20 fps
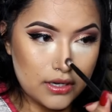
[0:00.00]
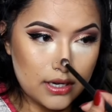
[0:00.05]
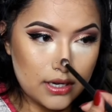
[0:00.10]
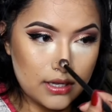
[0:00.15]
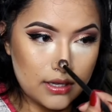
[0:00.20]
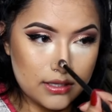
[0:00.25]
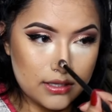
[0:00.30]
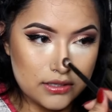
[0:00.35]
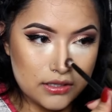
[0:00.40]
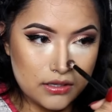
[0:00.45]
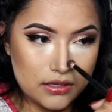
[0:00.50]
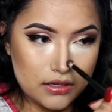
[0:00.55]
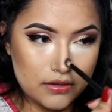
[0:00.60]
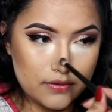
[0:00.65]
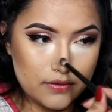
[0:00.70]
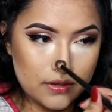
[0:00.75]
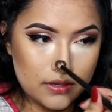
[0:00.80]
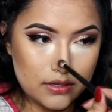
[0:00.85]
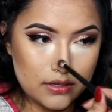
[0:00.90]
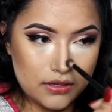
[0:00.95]
And then I like
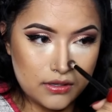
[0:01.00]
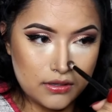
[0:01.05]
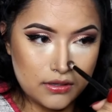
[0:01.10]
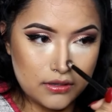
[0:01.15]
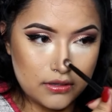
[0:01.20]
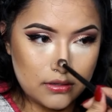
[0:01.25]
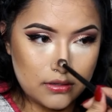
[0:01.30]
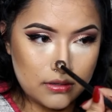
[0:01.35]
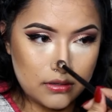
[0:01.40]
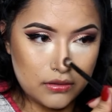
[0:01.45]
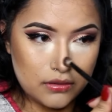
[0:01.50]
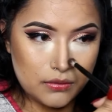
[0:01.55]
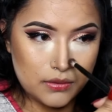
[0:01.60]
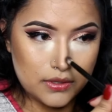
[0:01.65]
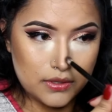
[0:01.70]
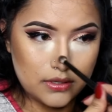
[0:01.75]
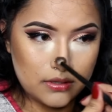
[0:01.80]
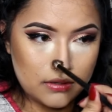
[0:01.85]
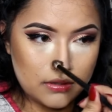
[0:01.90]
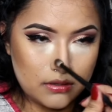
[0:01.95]
to curve it in
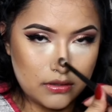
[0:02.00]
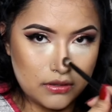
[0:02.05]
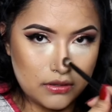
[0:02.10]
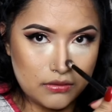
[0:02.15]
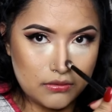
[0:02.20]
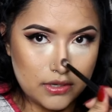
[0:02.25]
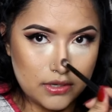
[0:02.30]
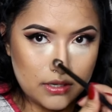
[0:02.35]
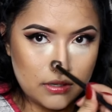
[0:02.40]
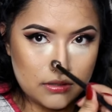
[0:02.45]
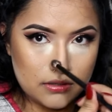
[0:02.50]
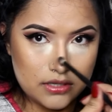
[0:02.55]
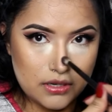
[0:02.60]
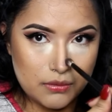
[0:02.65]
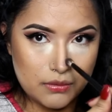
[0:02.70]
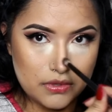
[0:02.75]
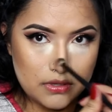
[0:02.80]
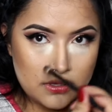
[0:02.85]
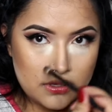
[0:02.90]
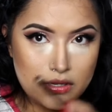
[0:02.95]
a little bit,
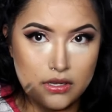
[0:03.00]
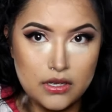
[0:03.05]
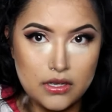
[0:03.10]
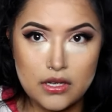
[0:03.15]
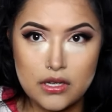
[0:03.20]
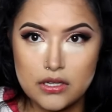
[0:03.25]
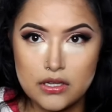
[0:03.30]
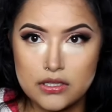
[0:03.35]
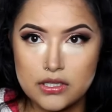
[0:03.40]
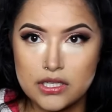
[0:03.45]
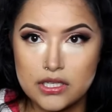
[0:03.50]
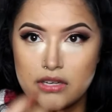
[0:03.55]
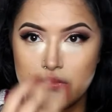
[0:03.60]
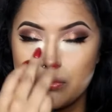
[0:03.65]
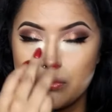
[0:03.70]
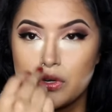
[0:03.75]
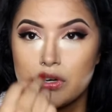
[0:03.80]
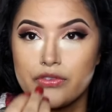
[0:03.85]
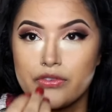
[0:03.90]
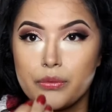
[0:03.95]
right on top of
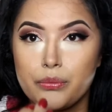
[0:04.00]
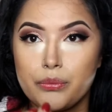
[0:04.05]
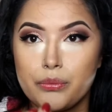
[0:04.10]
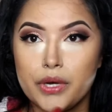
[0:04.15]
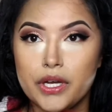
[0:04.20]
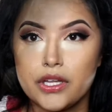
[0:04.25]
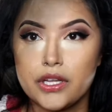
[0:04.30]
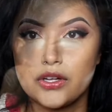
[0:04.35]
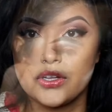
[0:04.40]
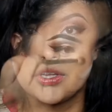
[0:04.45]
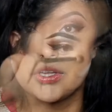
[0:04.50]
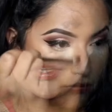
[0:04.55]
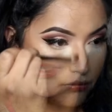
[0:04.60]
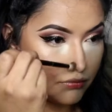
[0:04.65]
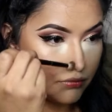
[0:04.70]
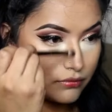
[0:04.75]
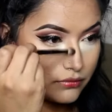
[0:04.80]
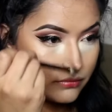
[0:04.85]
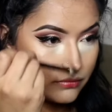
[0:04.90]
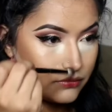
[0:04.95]
it, to give more of a
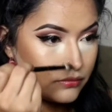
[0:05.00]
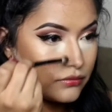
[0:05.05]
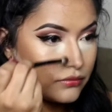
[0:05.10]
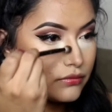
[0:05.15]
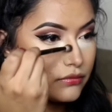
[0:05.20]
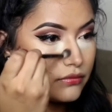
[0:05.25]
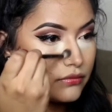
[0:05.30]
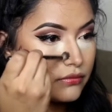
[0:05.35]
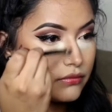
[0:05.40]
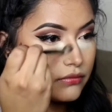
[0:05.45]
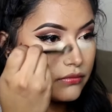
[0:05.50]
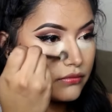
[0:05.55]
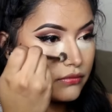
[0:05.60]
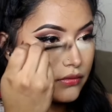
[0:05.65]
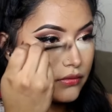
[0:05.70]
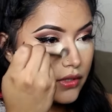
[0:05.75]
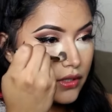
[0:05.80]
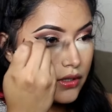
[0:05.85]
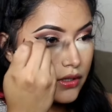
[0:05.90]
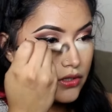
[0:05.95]
button look.
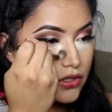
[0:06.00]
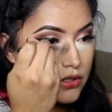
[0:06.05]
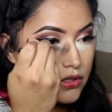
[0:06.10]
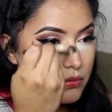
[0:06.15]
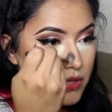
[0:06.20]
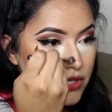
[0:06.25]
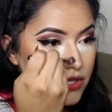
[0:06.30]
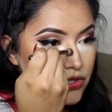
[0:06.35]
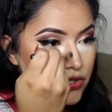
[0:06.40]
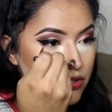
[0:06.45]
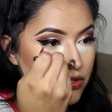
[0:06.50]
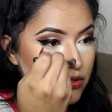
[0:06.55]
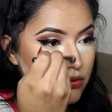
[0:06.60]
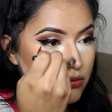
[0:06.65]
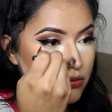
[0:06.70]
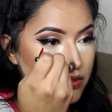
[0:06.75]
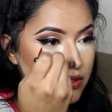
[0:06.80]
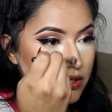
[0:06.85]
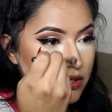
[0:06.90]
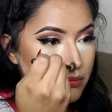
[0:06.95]
And then just make sure
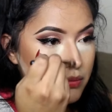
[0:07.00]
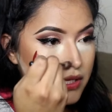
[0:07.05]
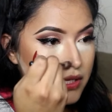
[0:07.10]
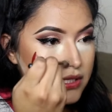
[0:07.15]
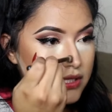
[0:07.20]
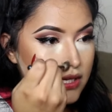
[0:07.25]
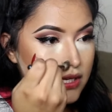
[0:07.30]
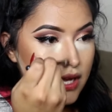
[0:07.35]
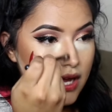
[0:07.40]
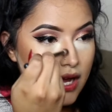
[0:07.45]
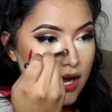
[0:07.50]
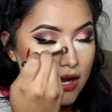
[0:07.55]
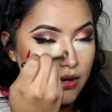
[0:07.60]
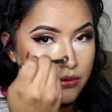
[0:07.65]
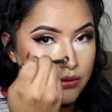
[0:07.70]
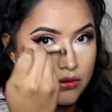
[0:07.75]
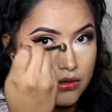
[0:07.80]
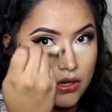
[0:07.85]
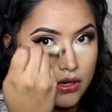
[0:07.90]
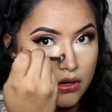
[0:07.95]
you really blend it
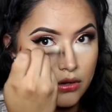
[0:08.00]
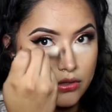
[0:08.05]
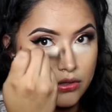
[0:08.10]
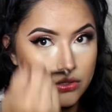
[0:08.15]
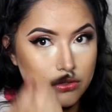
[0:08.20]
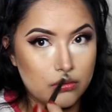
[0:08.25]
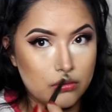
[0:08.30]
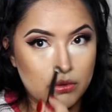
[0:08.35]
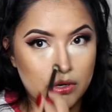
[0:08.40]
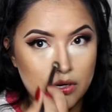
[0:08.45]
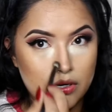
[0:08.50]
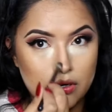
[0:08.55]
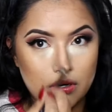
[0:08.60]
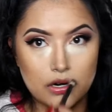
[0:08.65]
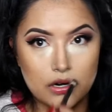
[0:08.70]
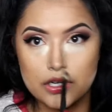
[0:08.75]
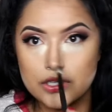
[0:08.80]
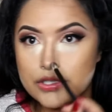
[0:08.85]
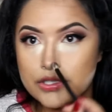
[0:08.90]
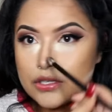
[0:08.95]
out though. You don't
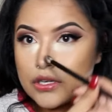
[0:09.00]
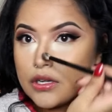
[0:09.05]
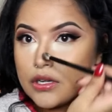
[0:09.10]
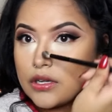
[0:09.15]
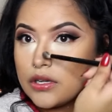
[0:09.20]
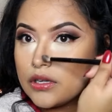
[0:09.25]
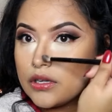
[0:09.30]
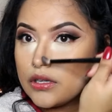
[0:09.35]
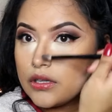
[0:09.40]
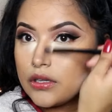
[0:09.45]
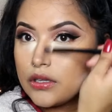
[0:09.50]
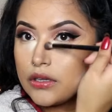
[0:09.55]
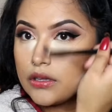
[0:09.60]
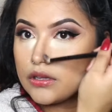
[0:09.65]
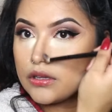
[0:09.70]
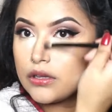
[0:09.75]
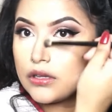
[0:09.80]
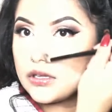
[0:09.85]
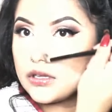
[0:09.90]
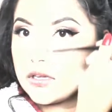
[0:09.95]
want harsh
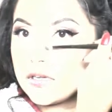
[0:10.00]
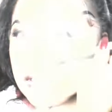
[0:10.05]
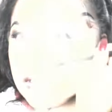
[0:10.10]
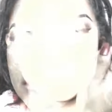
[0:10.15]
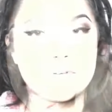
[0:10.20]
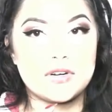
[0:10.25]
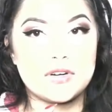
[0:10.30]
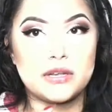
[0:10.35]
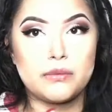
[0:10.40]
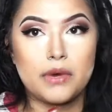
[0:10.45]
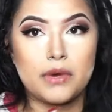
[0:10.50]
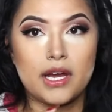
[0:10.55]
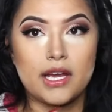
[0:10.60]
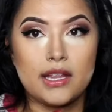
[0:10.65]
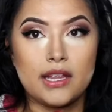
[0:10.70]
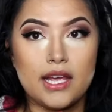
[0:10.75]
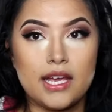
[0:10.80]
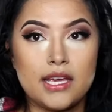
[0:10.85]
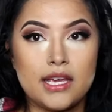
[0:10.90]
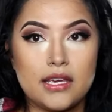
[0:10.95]
cream
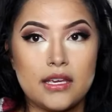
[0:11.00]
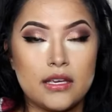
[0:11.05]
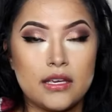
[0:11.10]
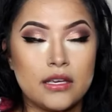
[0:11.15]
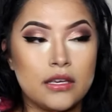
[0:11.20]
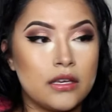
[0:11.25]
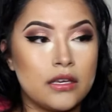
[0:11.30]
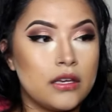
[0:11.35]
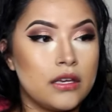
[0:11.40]
highlight.